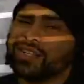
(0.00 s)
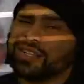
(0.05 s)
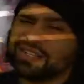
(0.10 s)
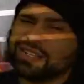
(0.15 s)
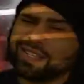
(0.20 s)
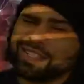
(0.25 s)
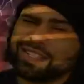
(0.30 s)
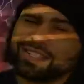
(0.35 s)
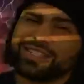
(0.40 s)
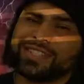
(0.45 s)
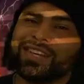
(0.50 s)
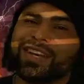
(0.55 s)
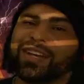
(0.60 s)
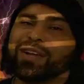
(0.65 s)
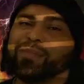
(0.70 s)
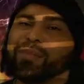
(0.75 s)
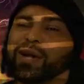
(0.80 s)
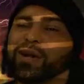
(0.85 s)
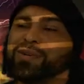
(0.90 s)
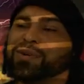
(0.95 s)
Let's talk
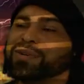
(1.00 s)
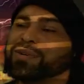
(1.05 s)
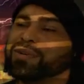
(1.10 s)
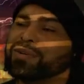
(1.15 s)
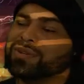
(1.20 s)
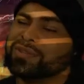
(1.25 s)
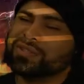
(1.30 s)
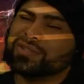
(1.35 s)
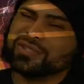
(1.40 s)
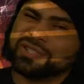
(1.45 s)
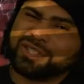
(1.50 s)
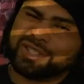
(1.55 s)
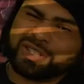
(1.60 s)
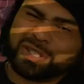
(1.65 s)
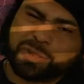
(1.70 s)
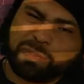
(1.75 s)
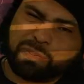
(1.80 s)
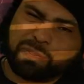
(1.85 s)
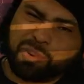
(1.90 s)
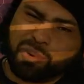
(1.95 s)
about
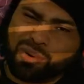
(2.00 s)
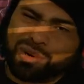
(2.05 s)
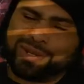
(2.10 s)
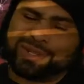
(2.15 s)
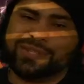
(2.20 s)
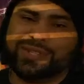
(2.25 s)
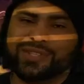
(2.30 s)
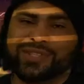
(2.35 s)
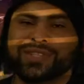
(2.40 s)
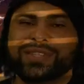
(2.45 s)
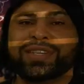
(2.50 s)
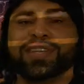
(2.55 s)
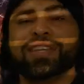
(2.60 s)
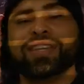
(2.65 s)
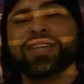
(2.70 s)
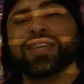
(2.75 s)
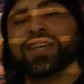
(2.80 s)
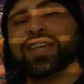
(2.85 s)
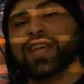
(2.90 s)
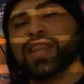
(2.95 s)
sports.
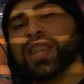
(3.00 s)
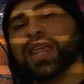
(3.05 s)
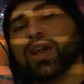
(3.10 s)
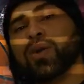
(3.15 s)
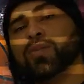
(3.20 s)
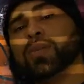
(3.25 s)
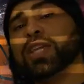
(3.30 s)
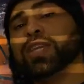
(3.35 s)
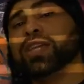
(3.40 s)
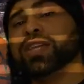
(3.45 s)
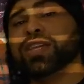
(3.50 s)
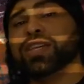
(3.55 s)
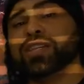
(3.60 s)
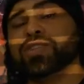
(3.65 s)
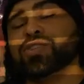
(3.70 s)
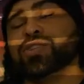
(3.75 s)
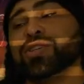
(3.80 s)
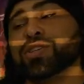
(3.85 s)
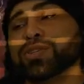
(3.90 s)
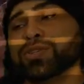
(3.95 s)
Allow me to
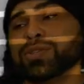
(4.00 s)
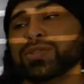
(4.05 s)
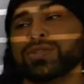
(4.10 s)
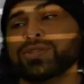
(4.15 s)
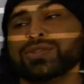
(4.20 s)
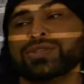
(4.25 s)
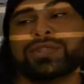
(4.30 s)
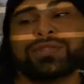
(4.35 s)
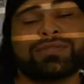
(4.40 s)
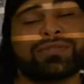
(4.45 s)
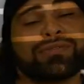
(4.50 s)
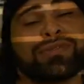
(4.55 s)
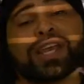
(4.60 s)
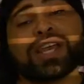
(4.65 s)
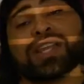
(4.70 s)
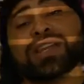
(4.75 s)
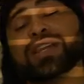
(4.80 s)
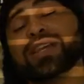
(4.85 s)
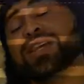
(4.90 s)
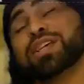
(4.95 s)
introduce you to Fran